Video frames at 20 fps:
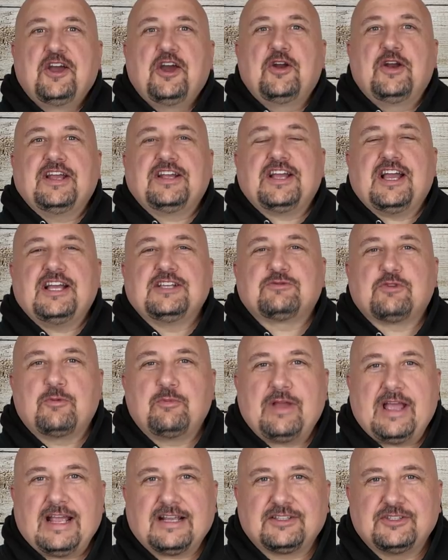All right, guys, we're
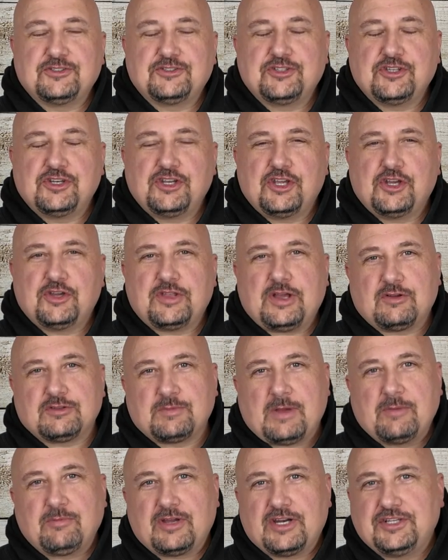back in the studio. That was
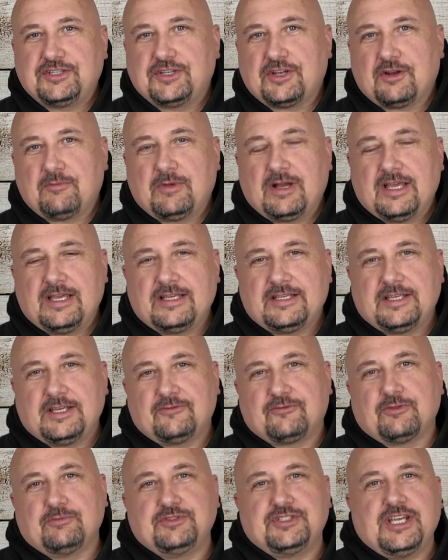my buddy Jeremiah
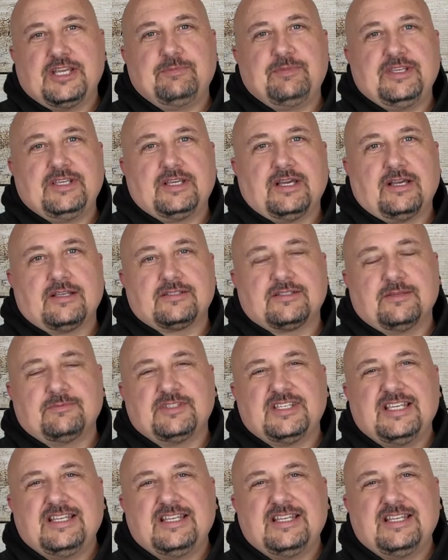again from JP Customs.